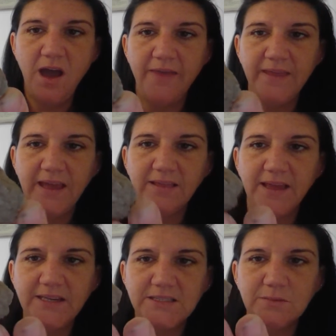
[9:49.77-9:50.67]
And they
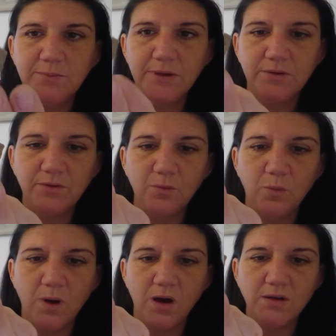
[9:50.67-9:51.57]
like to build
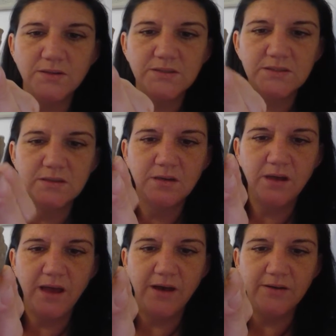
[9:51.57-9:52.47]
walls
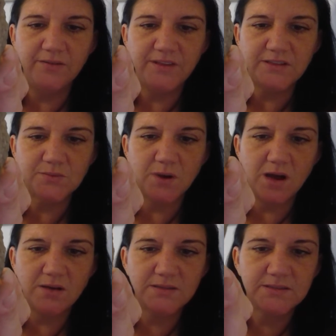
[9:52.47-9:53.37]
out of these
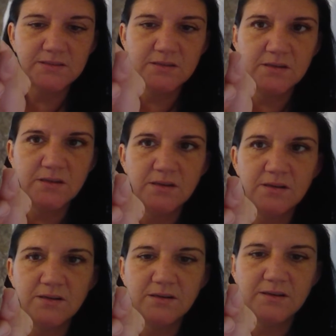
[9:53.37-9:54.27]
rocks.
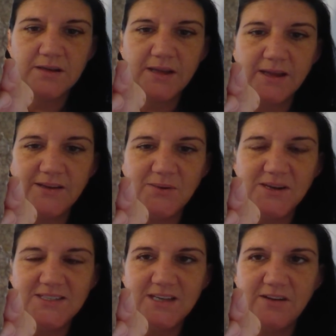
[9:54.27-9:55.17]
Can you
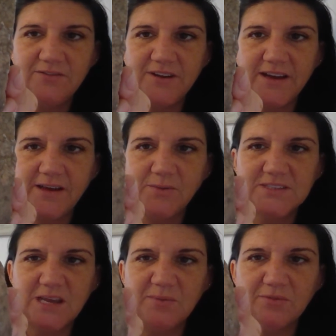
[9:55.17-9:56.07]
identify
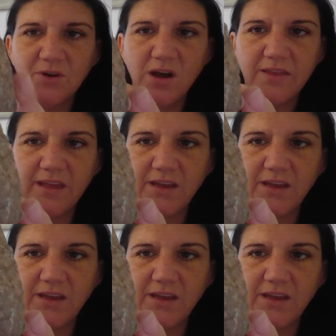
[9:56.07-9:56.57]
what type of rock they